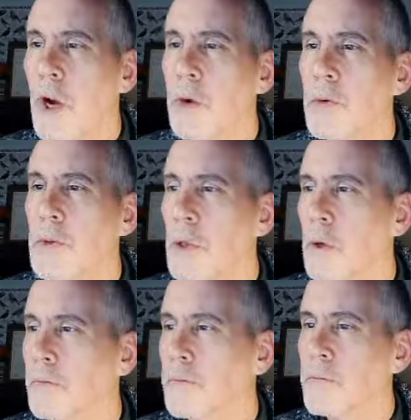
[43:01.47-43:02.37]
rows
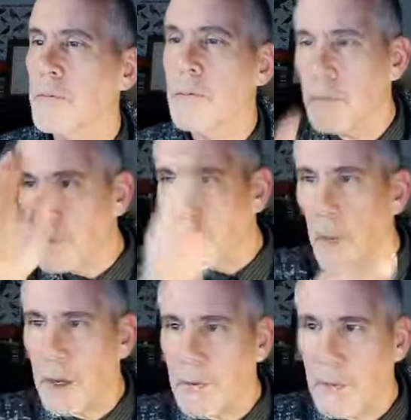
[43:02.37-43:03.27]
of
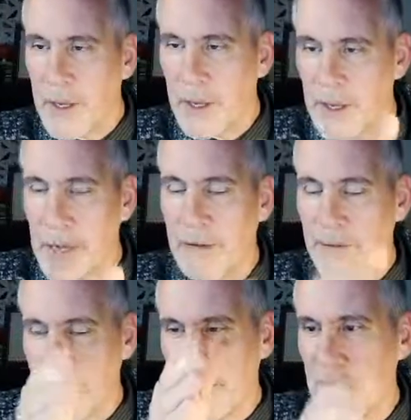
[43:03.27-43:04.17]
one. You can have
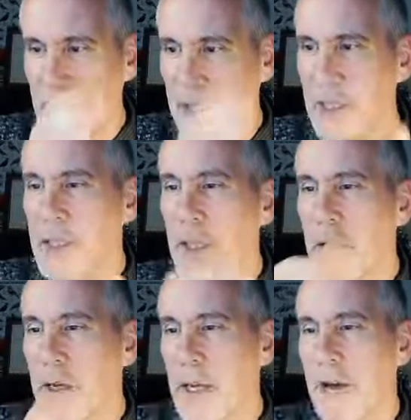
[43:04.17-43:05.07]
you can
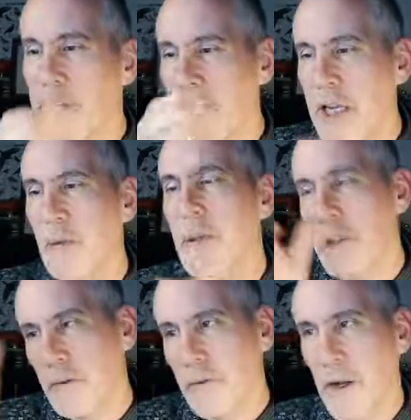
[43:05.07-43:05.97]
you can have a
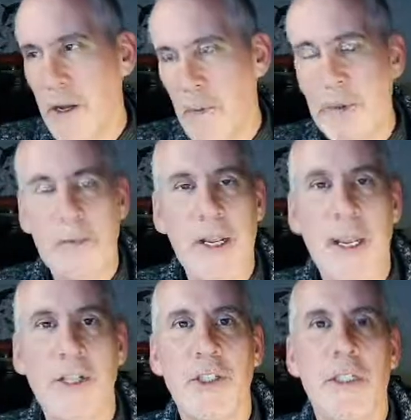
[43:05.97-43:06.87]
sequence of uh, windbreak
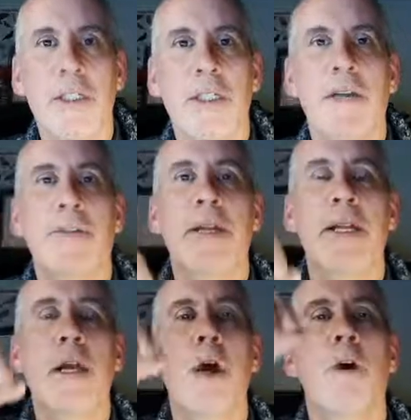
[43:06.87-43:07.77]
hedges. It doesn't have to be
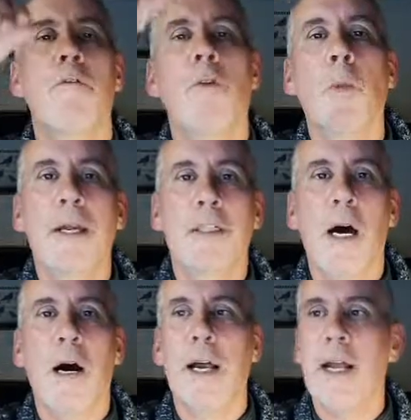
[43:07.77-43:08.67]
four meters
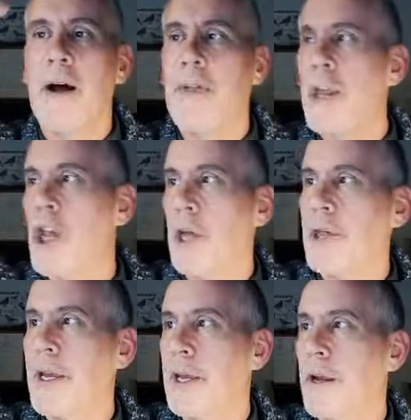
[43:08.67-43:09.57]
high and then
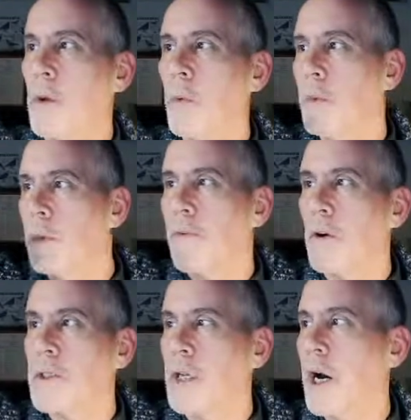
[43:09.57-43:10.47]
nothing all
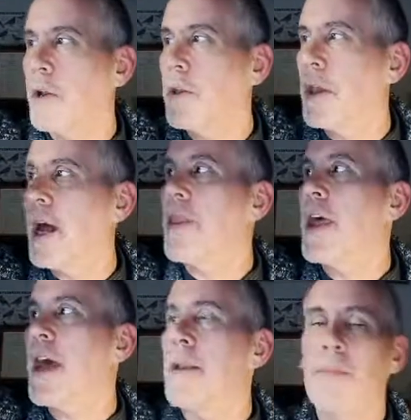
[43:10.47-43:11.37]
forest garden and
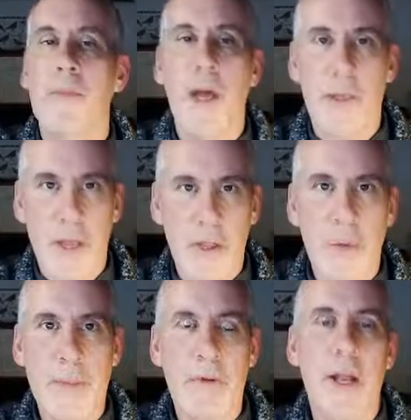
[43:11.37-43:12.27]
then the other
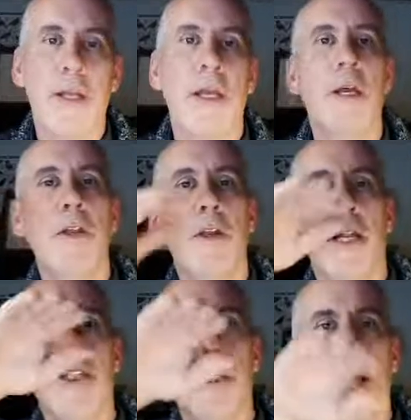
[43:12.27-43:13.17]
windbreak. You can
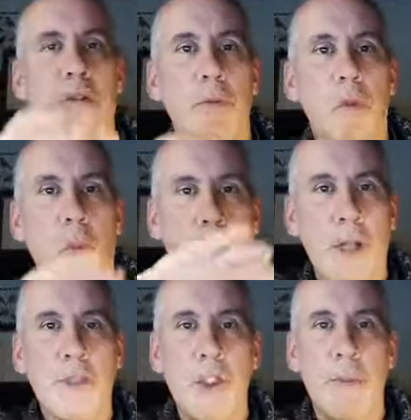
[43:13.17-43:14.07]
actually have
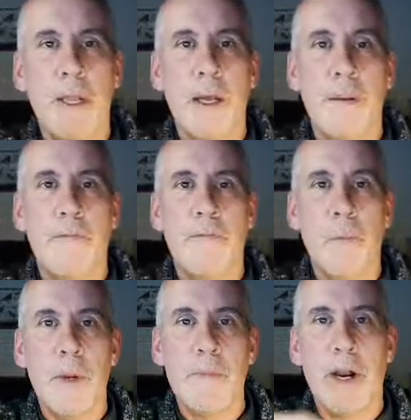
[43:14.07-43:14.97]
one two meter
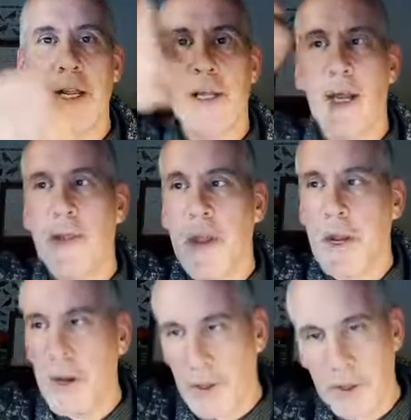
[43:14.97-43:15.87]
windbreak and then
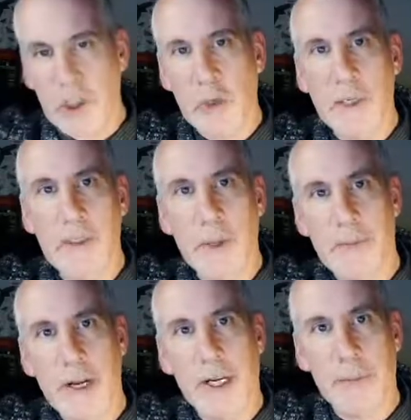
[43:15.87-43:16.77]
another two meter
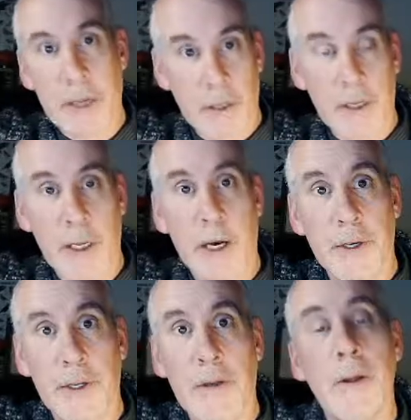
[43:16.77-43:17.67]
windbreak in the middle of the
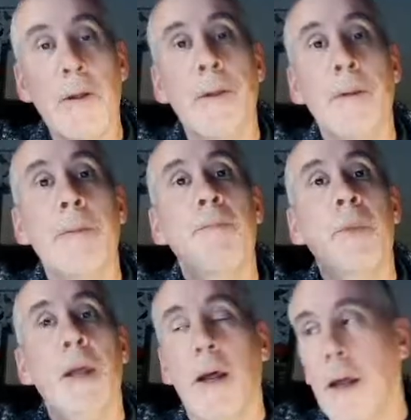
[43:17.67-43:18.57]
garden
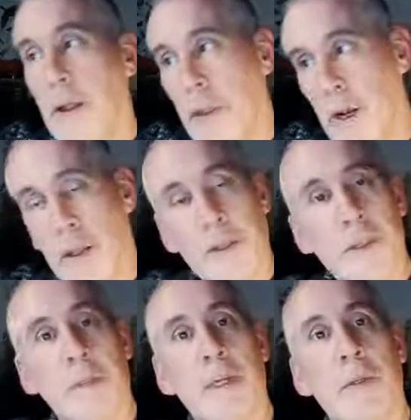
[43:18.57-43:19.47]
and then another
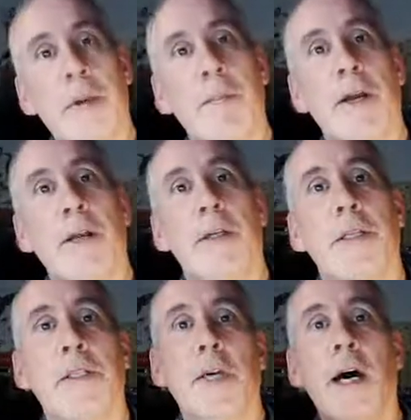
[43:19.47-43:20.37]
two meter windbreak on the
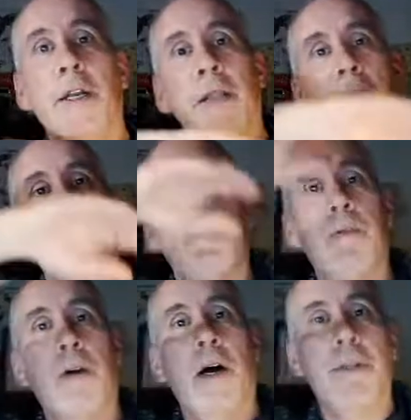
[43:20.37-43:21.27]
other side and that'll
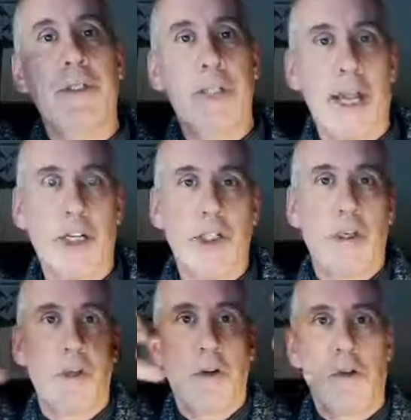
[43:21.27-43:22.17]
provide
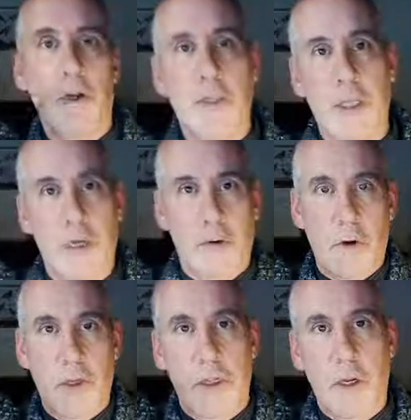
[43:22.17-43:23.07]
protection across
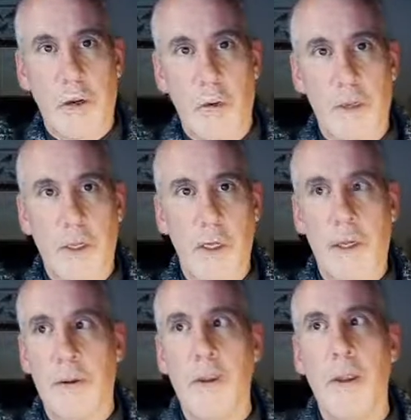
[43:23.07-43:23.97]
across the whole of the
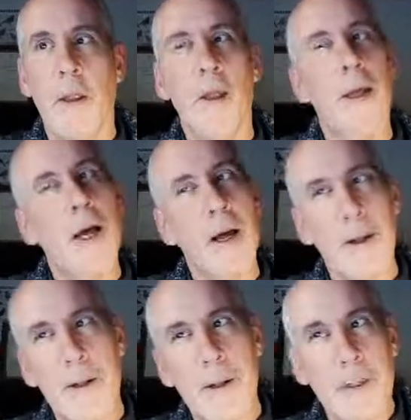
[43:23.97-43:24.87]
garden
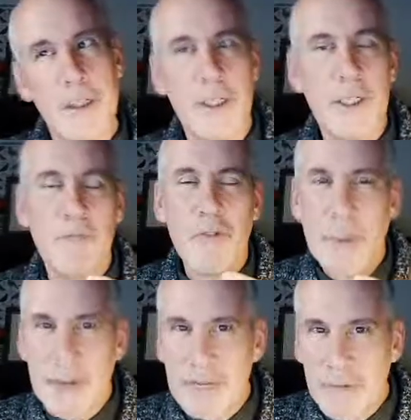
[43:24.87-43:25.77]
uh, so,
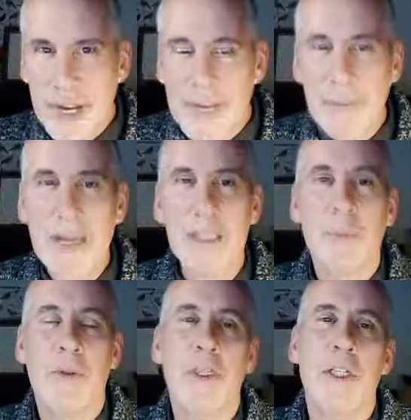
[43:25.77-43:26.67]
it but it really depends
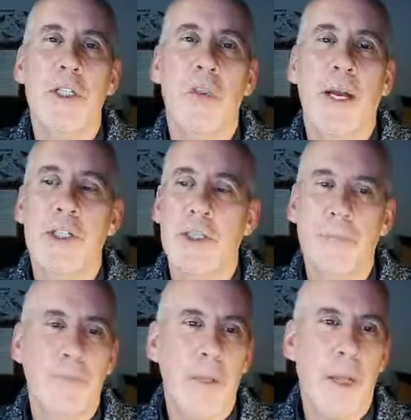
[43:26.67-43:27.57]
upon the
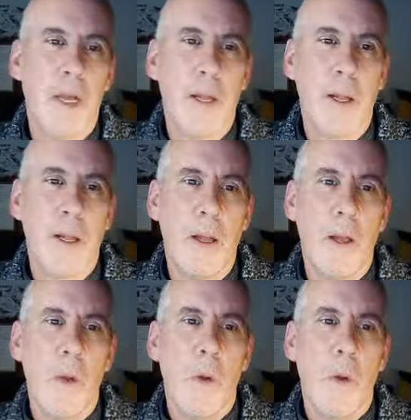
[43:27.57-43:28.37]
situation. Uh,